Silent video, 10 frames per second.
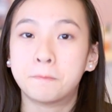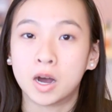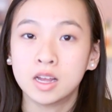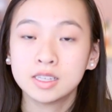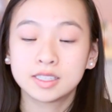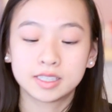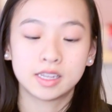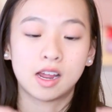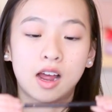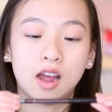
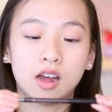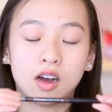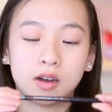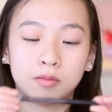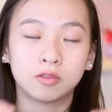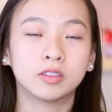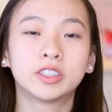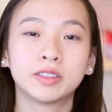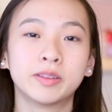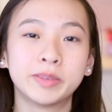but Um, well,
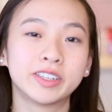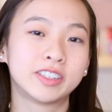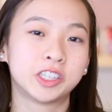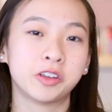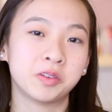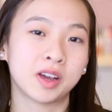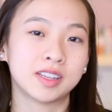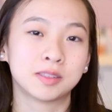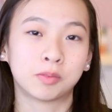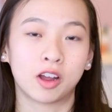just, let me just show you
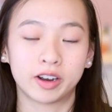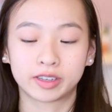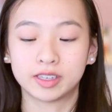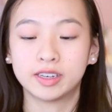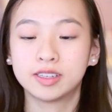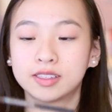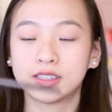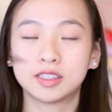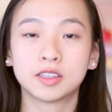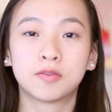guys the product. It is
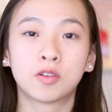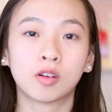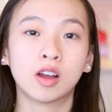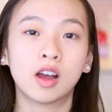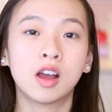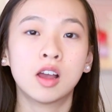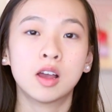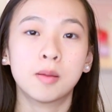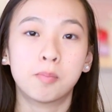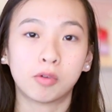the Sephora
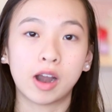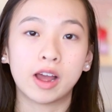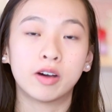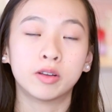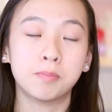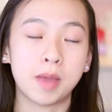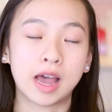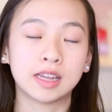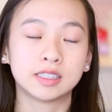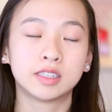Brown
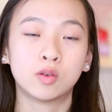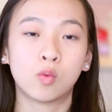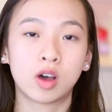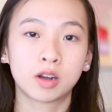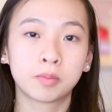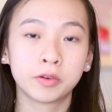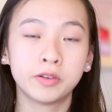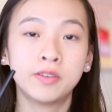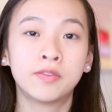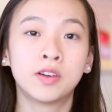Matte
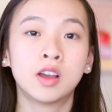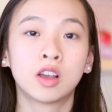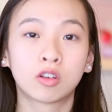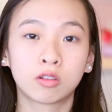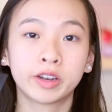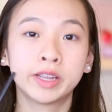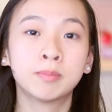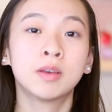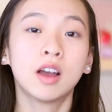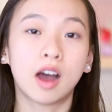Waterproof
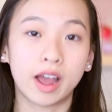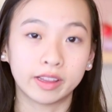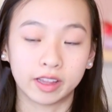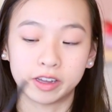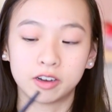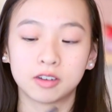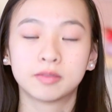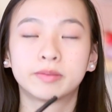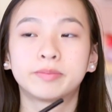Cream Eyeliner.